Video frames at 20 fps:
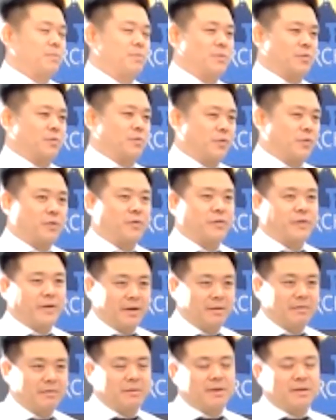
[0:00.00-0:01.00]
for
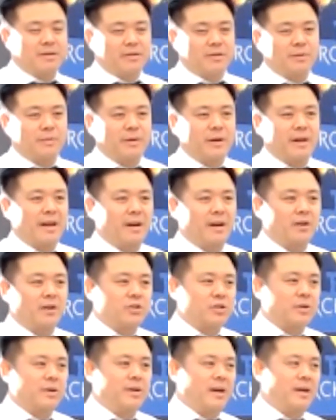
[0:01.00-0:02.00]
fun a little bit, and
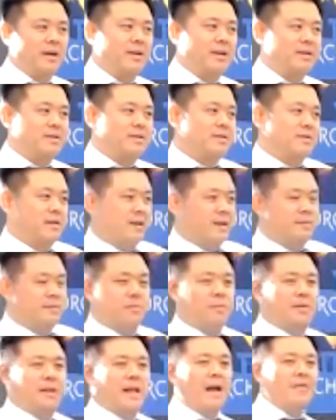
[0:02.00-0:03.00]
also it
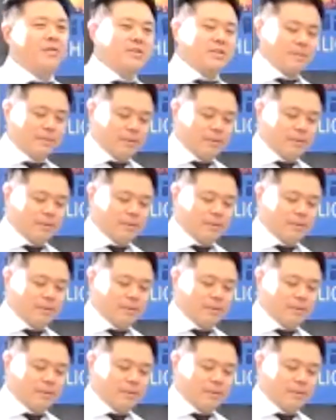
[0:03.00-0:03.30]
livens